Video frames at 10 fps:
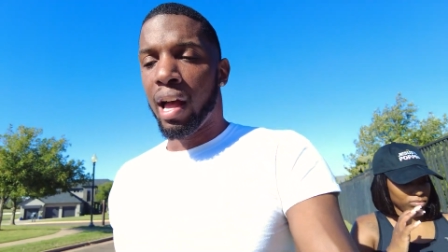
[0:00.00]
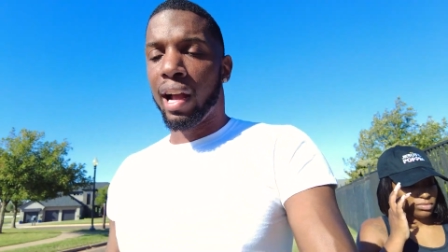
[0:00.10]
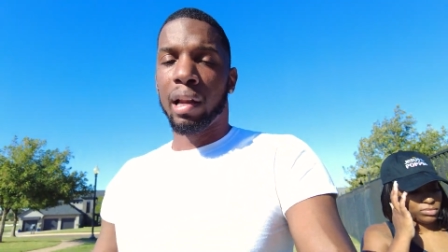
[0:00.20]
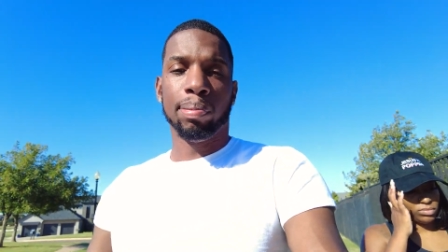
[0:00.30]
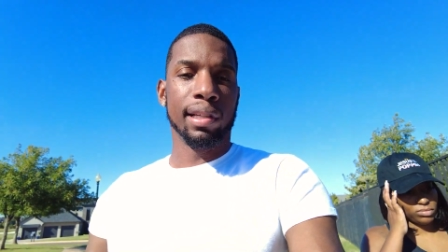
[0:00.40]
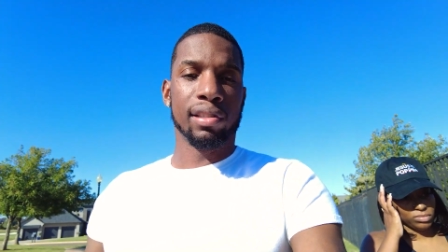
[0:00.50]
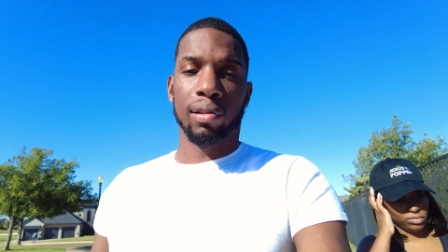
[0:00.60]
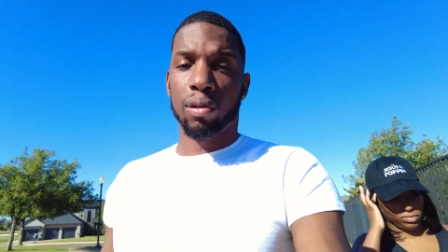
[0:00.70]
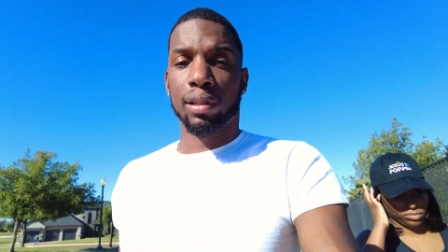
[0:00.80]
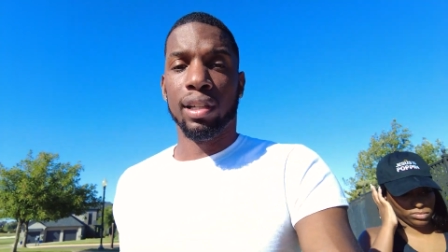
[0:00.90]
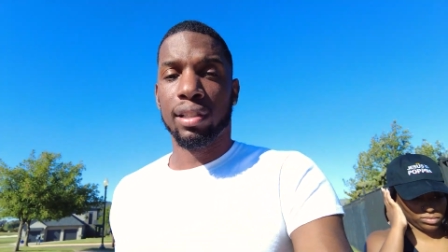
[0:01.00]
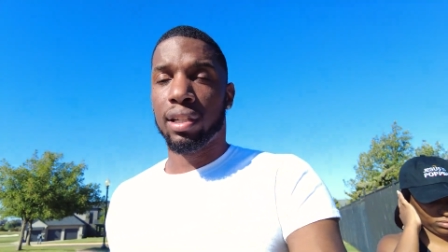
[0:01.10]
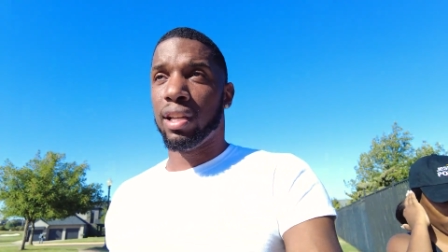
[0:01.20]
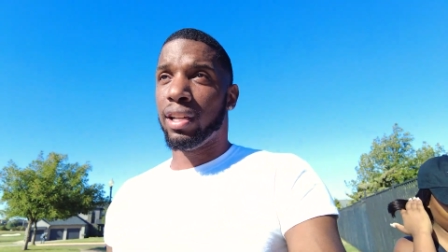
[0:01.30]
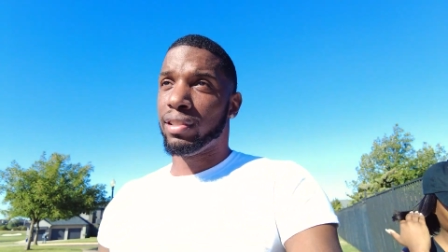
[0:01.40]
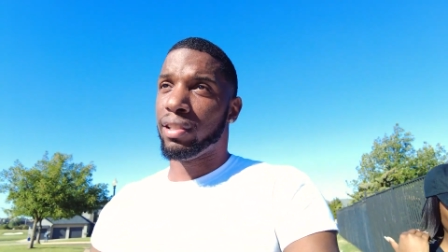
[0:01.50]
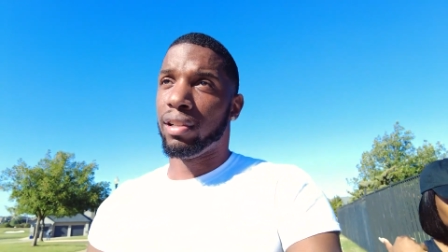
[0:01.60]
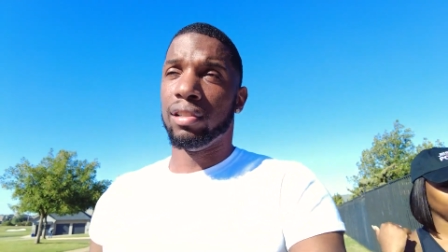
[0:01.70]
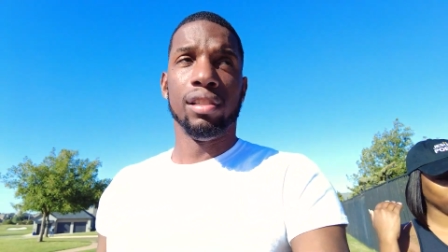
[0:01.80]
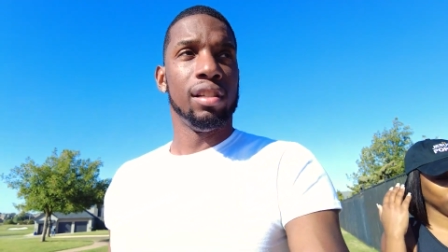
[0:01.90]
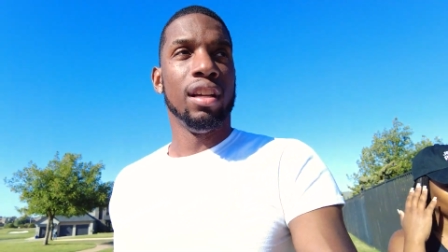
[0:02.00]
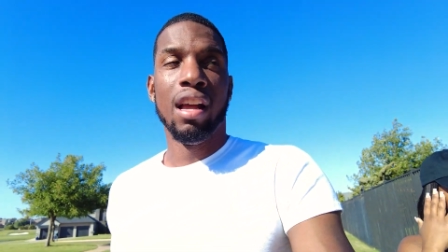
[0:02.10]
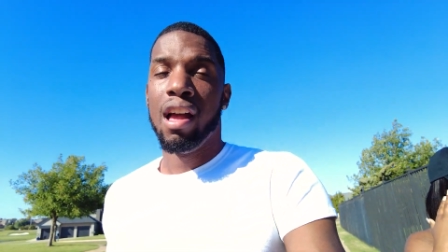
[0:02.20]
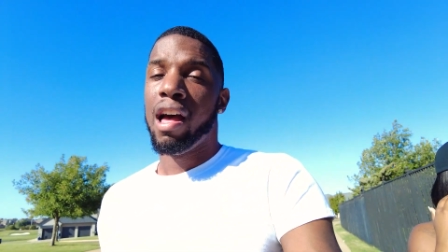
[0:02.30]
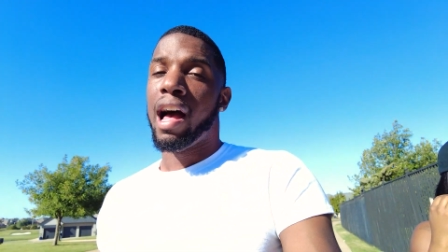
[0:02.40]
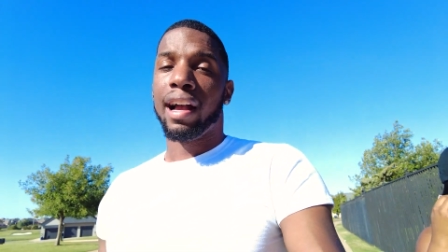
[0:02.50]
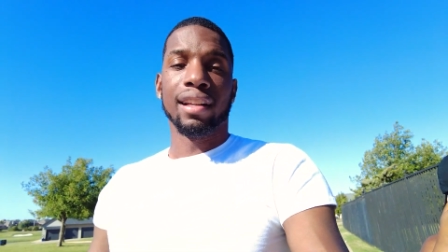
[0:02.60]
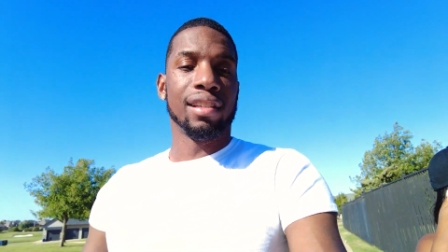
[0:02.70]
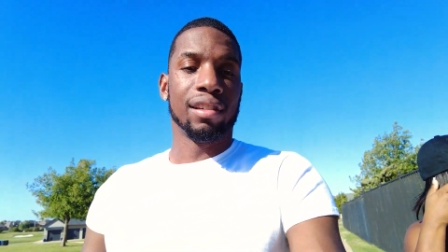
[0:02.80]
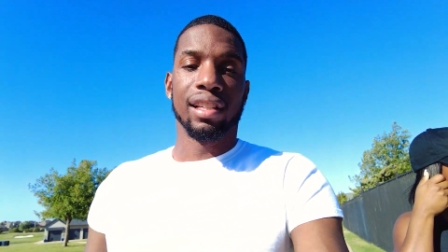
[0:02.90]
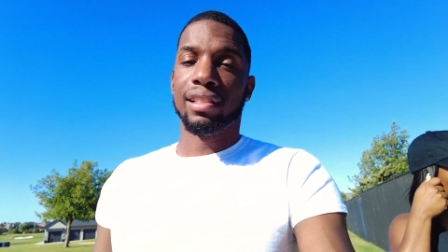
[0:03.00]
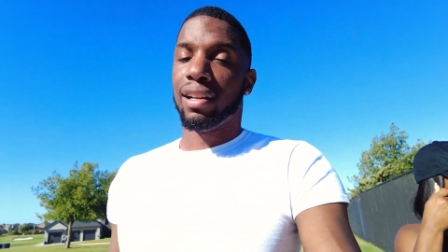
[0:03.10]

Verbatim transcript: I gotta please the Lord at the end of the day, so I gotta talk that